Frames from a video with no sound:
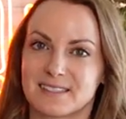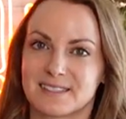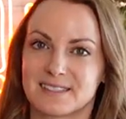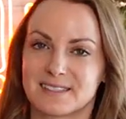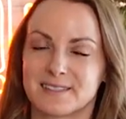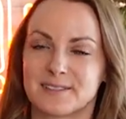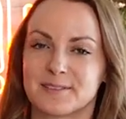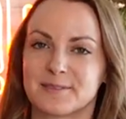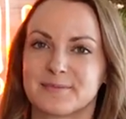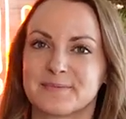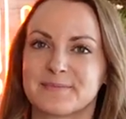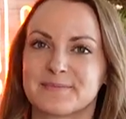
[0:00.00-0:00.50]

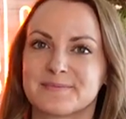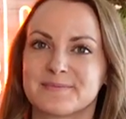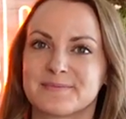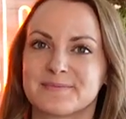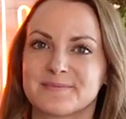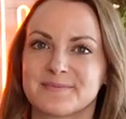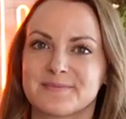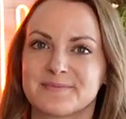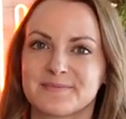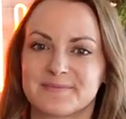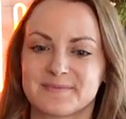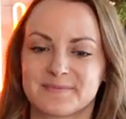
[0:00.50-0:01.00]

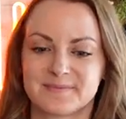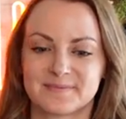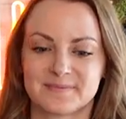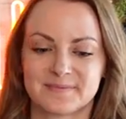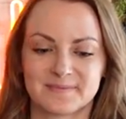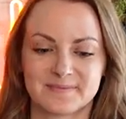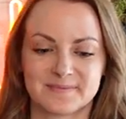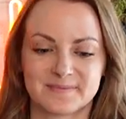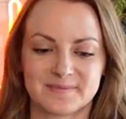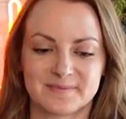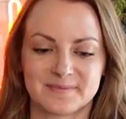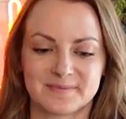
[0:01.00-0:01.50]

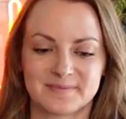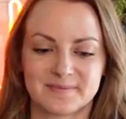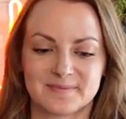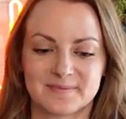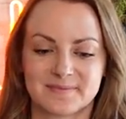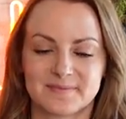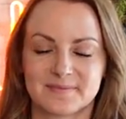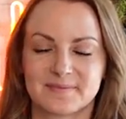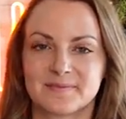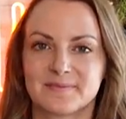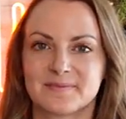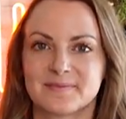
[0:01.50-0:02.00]

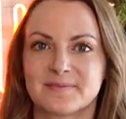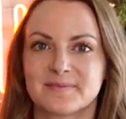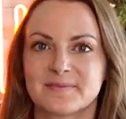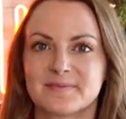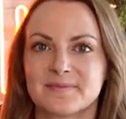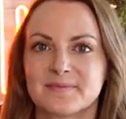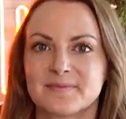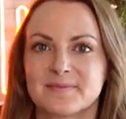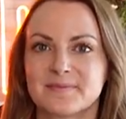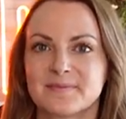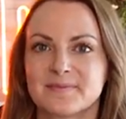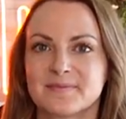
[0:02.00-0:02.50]

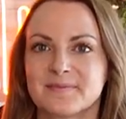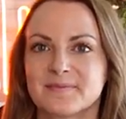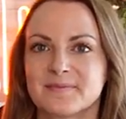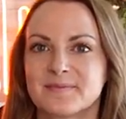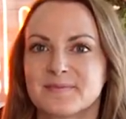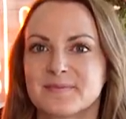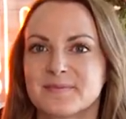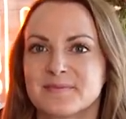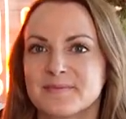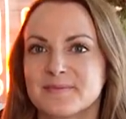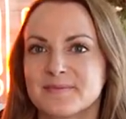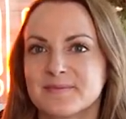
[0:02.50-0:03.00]

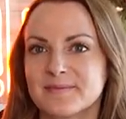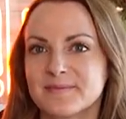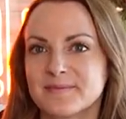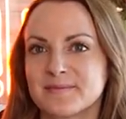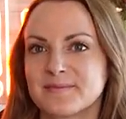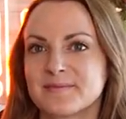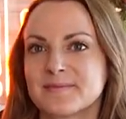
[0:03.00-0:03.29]
No words are spoken by the person on screen.